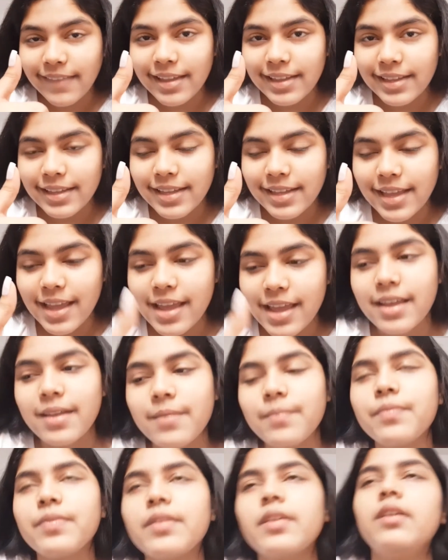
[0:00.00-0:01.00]
Yay.
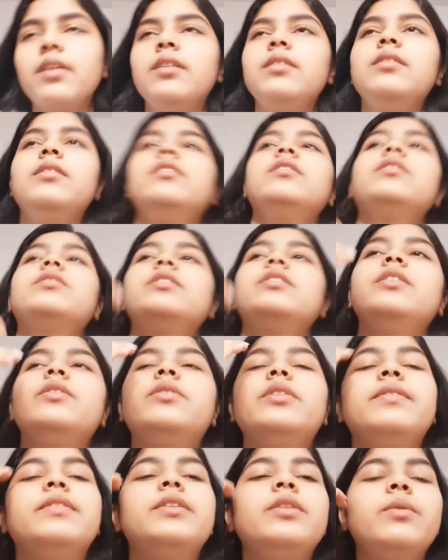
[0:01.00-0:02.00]
Also, I don't
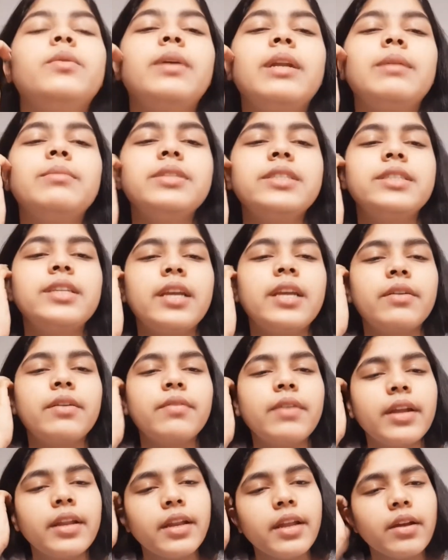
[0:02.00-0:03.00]
even know what I'm saying
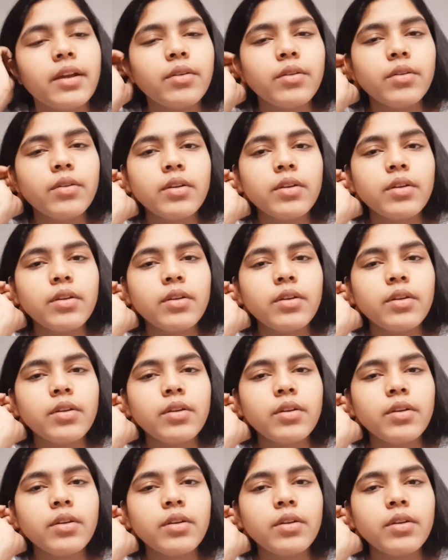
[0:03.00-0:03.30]
right now.